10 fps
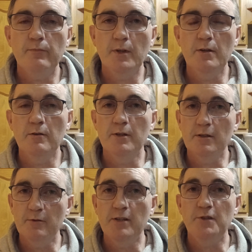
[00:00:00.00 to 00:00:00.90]

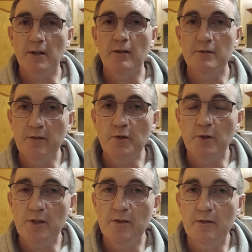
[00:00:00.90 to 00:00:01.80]
when I check out the
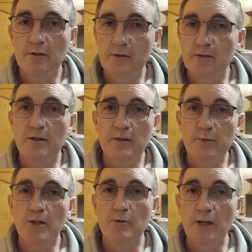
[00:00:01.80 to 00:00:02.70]
situation, it turns out to be
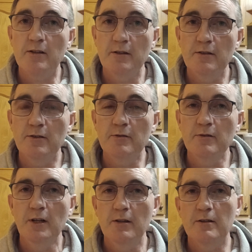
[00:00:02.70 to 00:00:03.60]
correct,
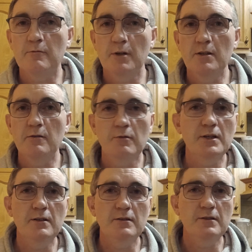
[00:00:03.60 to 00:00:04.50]
like why
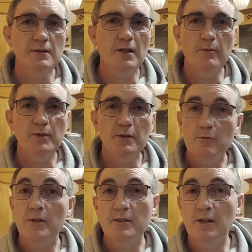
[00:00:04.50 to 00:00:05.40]
is this happening or
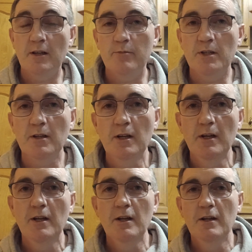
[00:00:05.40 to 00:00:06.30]
why is that happening?
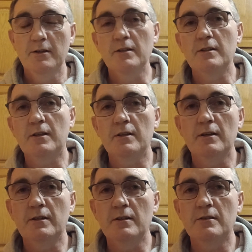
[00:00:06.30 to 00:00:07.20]
Then I'll get
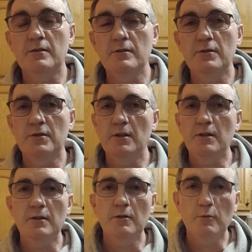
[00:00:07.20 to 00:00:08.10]
an answer,
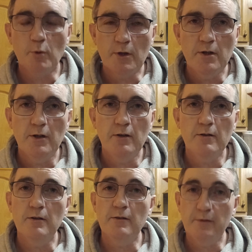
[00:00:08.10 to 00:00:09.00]
usually a word
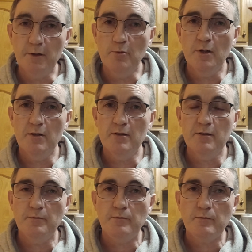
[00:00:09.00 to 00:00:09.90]
or a few words,
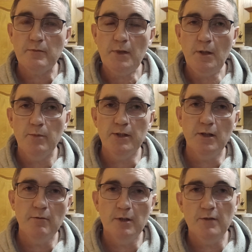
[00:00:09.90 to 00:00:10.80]
but
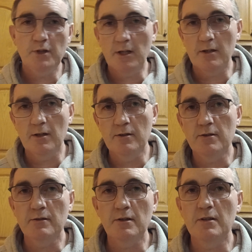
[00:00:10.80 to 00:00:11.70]
then when I check it out, it
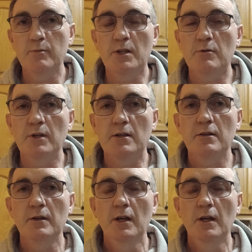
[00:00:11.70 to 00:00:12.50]
turns out to be correct.